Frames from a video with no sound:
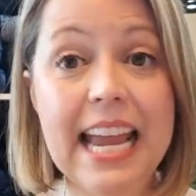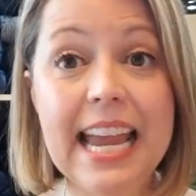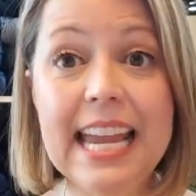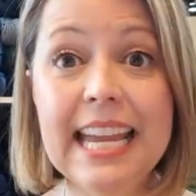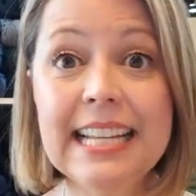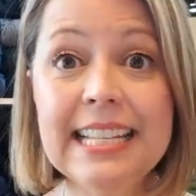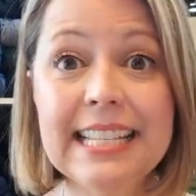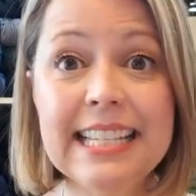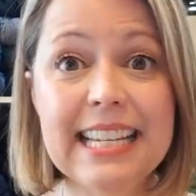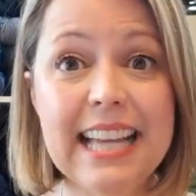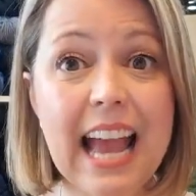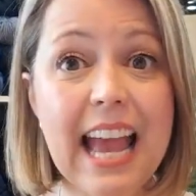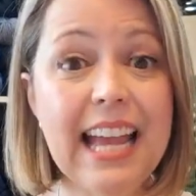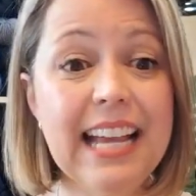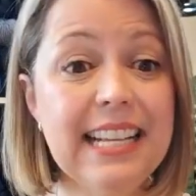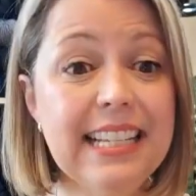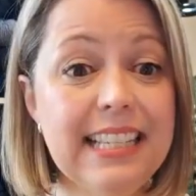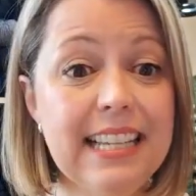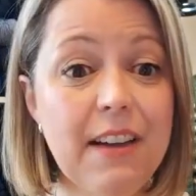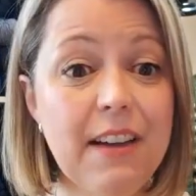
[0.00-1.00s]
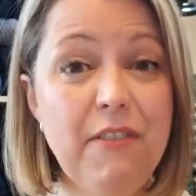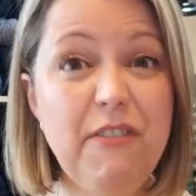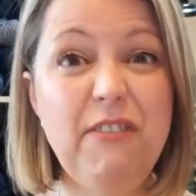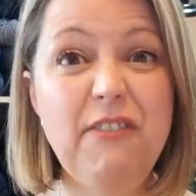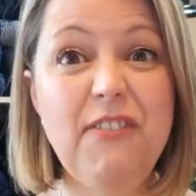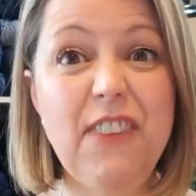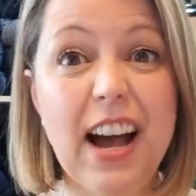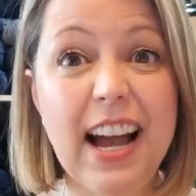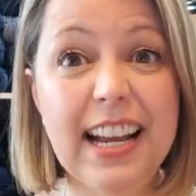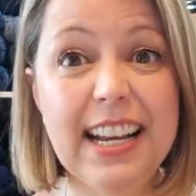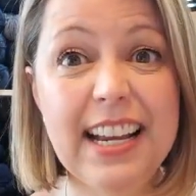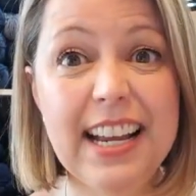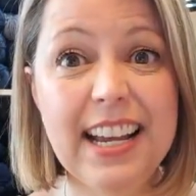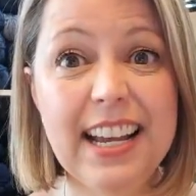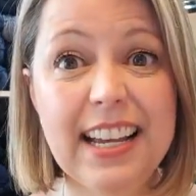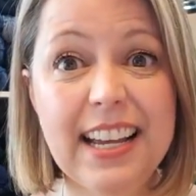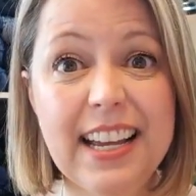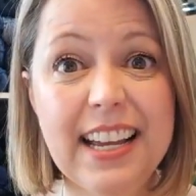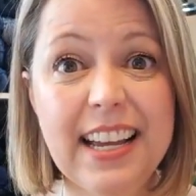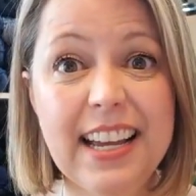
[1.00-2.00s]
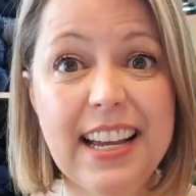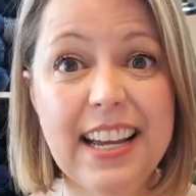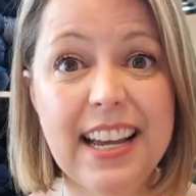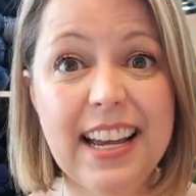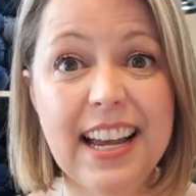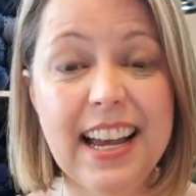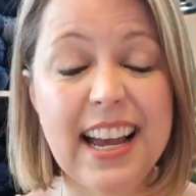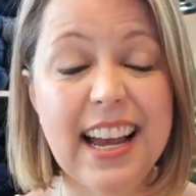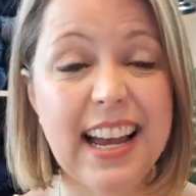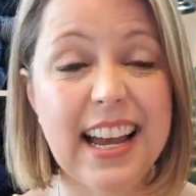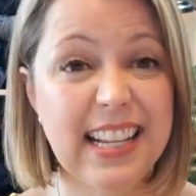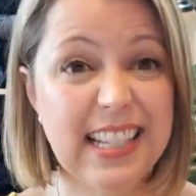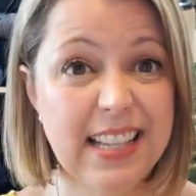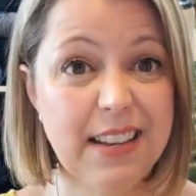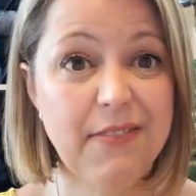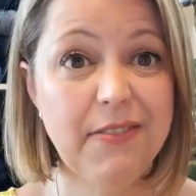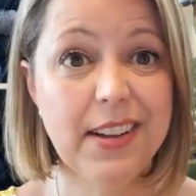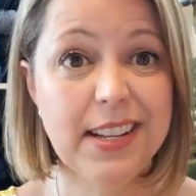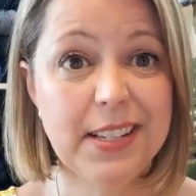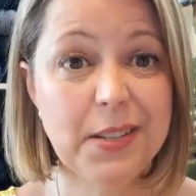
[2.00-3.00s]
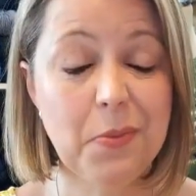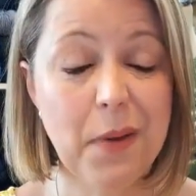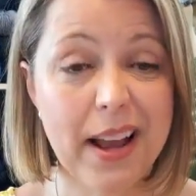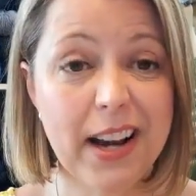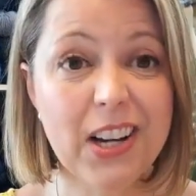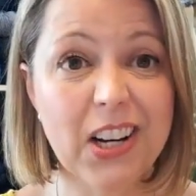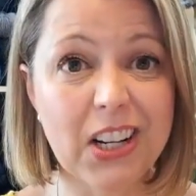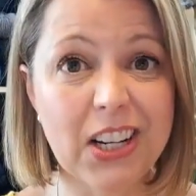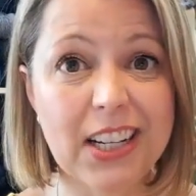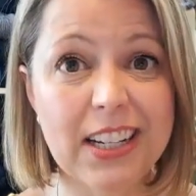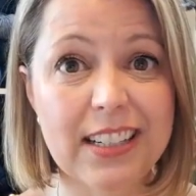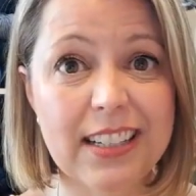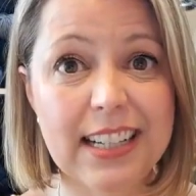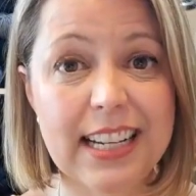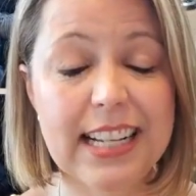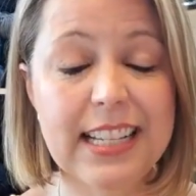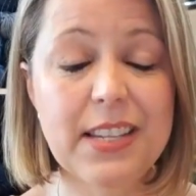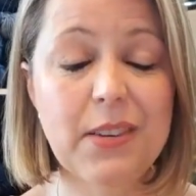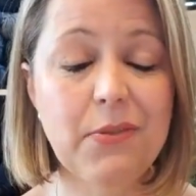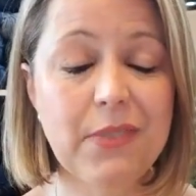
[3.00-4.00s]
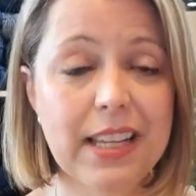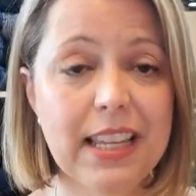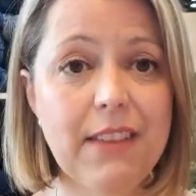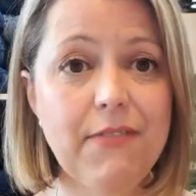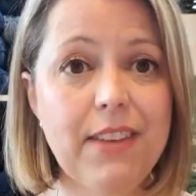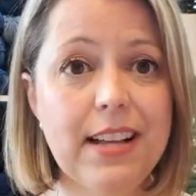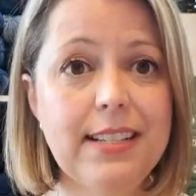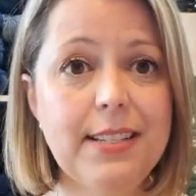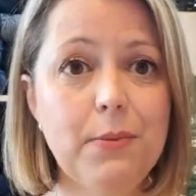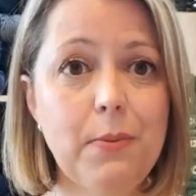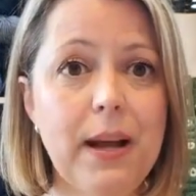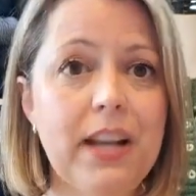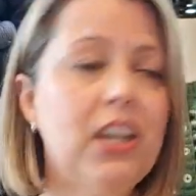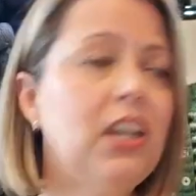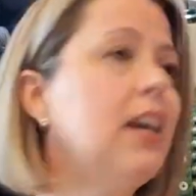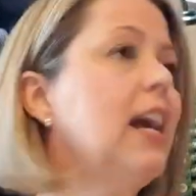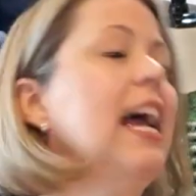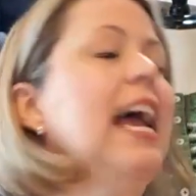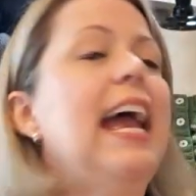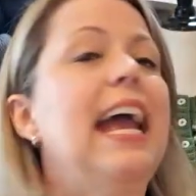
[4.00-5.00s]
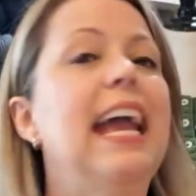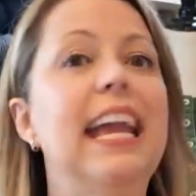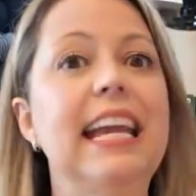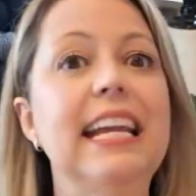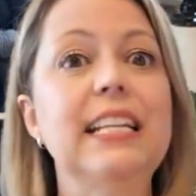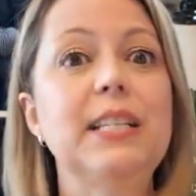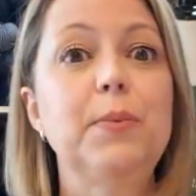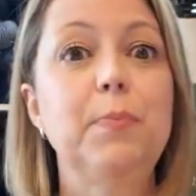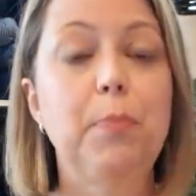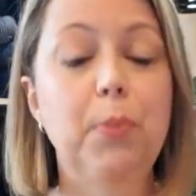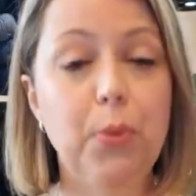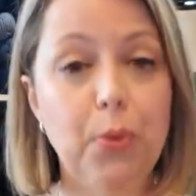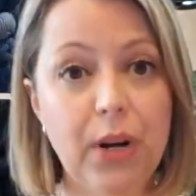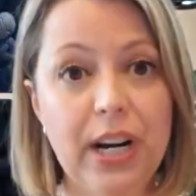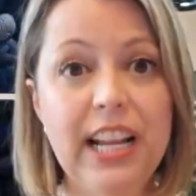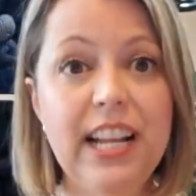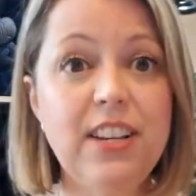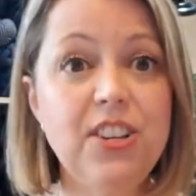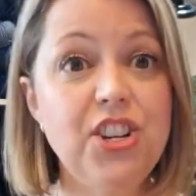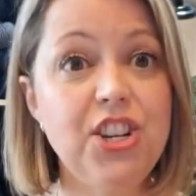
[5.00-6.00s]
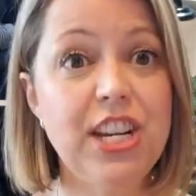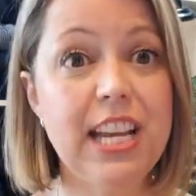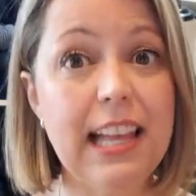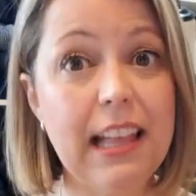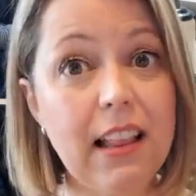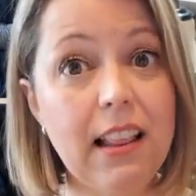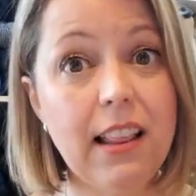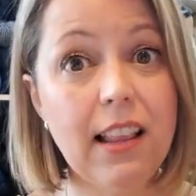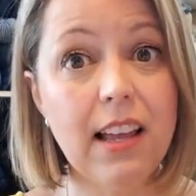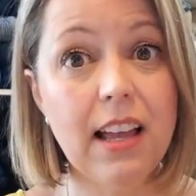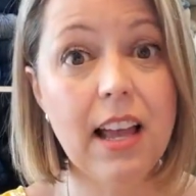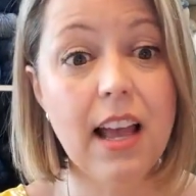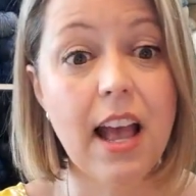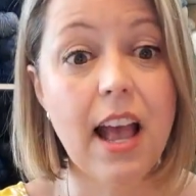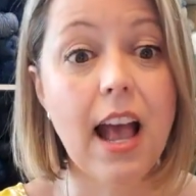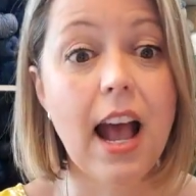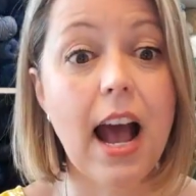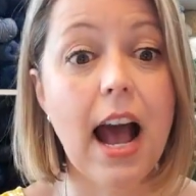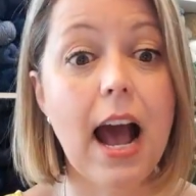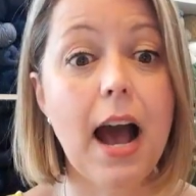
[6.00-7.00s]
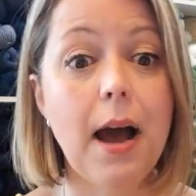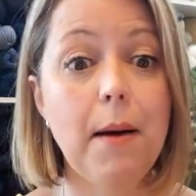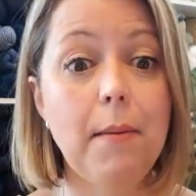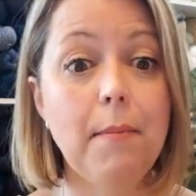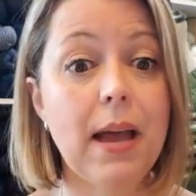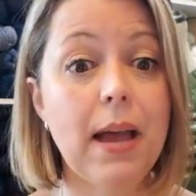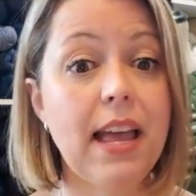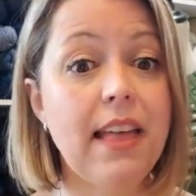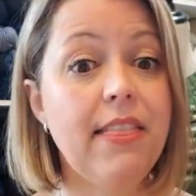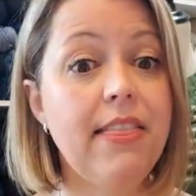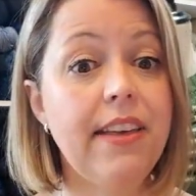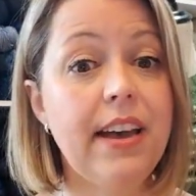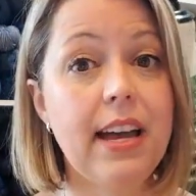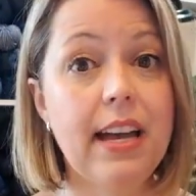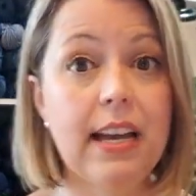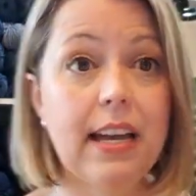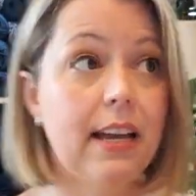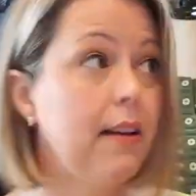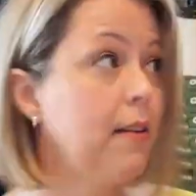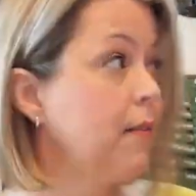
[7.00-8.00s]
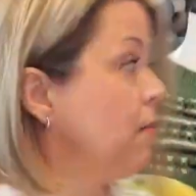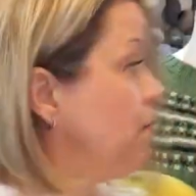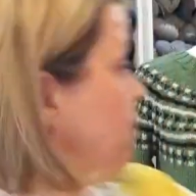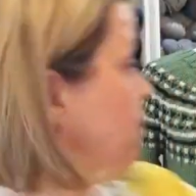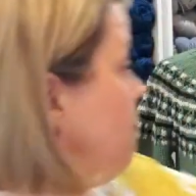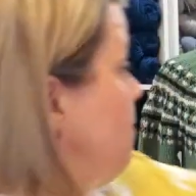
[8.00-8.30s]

It's a fun sweater. It's a really fun sweater. It's pretty chill. The